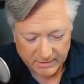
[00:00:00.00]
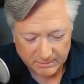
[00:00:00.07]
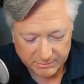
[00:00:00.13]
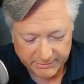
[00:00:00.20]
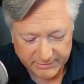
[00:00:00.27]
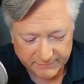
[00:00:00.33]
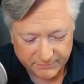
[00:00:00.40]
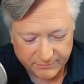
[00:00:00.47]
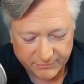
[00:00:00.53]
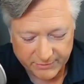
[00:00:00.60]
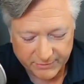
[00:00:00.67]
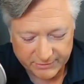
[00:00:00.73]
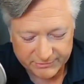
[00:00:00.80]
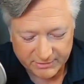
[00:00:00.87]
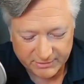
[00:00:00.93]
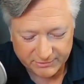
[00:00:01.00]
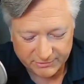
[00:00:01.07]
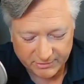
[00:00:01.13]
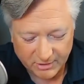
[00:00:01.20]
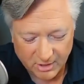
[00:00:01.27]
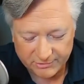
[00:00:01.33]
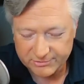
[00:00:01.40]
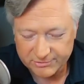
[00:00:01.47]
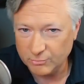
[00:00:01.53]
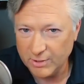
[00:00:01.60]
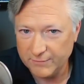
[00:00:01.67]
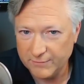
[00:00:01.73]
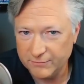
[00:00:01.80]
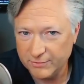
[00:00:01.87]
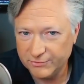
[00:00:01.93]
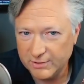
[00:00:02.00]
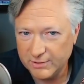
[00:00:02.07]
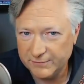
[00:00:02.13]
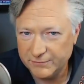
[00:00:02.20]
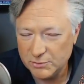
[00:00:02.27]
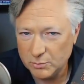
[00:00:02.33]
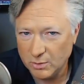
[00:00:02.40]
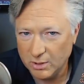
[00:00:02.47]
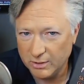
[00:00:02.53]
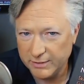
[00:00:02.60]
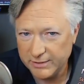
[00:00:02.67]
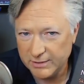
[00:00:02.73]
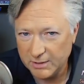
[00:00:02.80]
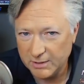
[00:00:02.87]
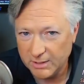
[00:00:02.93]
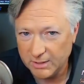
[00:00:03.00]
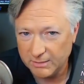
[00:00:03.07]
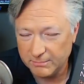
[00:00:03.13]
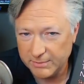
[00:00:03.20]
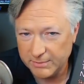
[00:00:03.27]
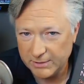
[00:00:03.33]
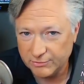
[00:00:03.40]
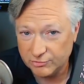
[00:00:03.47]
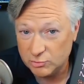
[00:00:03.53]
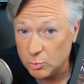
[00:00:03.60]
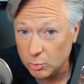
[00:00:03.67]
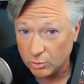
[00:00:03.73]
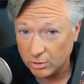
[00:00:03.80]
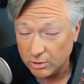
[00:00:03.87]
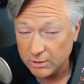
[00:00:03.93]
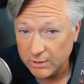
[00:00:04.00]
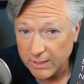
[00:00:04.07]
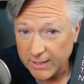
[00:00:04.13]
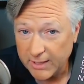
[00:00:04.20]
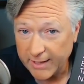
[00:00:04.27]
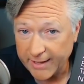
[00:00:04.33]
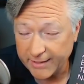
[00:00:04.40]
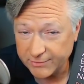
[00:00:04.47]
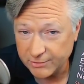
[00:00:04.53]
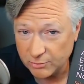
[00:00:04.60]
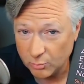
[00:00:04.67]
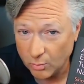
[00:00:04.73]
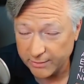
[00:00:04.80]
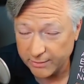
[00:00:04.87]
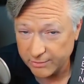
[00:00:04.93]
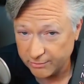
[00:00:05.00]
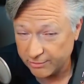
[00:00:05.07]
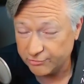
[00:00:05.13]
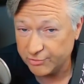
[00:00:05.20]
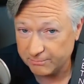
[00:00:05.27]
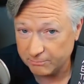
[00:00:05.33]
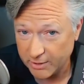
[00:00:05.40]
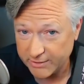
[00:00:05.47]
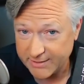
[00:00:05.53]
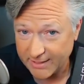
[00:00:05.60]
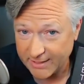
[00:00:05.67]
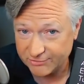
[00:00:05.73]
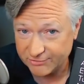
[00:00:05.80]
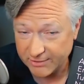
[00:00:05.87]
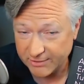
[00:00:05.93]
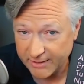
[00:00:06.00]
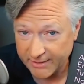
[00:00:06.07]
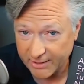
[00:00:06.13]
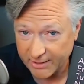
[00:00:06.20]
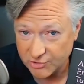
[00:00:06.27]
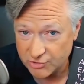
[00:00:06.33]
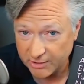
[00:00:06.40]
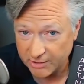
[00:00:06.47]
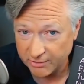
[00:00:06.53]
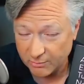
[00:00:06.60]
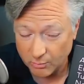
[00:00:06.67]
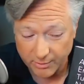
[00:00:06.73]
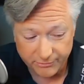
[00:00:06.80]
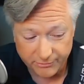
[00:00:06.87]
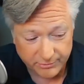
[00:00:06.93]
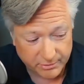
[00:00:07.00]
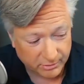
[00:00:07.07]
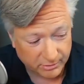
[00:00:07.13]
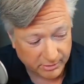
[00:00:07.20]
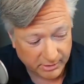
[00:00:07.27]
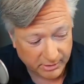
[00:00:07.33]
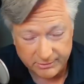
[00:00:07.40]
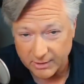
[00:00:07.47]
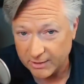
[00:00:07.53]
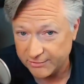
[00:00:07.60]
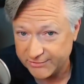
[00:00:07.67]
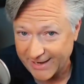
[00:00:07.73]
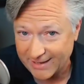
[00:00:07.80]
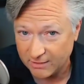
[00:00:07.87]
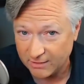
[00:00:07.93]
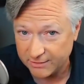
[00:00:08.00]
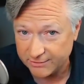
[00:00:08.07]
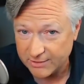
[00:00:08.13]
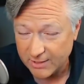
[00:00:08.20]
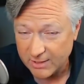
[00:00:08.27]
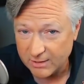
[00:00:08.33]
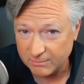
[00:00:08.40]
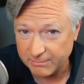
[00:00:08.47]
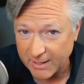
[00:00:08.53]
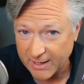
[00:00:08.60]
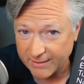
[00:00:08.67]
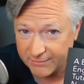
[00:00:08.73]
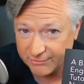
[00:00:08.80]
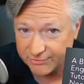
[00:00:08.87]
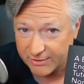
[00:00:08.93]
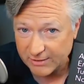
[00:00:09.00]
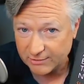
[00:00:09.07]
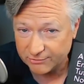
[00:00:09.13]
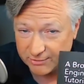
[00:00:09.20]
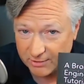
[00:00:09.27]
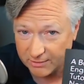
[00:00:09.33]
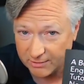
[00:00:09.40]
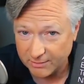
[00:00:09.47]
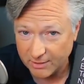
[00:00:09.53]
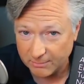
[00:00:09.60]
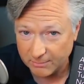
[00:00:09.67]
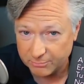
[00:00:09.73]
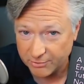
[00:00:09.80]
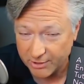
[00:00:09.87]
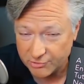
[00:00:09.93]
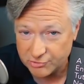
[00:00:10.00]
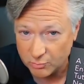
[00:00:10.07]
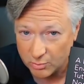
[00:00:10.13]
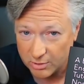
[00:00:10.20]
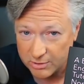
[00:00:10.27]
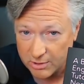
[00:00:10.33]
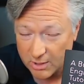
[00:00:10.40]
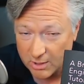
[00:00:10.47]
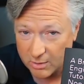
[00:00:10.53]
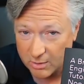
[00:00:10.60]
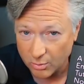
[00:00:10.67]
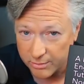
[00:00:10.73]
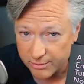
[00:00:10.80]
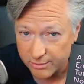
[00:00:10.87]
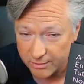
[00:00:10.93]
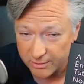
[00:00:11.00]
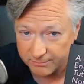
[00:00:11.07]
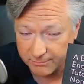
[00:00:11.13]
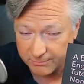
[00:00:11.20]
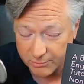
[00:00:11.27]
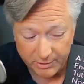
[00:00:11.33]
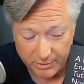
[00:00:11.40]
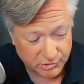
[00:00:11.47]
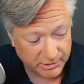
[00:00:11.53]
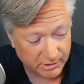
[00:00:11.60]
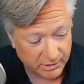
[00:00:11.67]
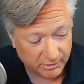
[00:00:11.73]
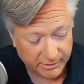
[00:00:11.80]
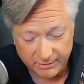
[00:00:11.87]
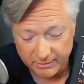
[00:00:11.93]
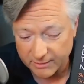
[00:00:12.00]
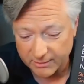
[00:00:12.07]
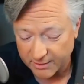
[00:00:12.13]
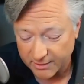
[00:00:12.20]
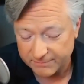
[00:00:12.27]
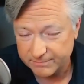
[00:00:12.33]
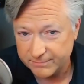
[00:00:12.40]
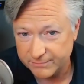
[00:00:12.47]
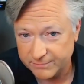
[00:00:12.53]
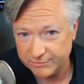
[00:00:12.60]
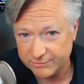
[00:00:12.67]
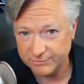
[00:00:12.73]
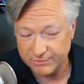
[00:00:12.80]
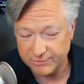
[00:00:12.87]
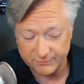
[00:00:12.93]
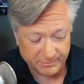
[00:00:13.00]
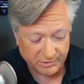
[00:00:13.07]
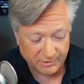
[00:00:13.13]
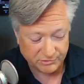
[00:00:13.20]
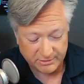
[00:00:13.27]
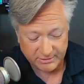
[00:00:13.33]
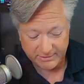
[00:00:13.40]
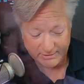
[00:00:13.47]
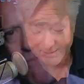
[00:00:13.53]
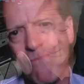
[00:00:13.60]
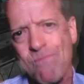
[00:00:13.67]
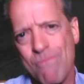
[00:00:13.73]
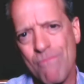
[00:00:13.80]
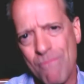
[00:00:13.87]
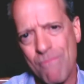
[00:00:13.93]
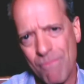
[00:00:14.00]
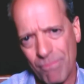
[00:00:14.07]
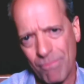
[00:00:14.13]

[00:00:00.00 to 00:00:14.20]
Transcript: I gotta believe this is an awesome reference if you are in uh, in school and you mm-hmm. want you're interested in broadcasting and, and engineering, whether you're a, a talent behind the scenes uh, uh, production work or you're going to do engineering. Uh, this is information you need to have.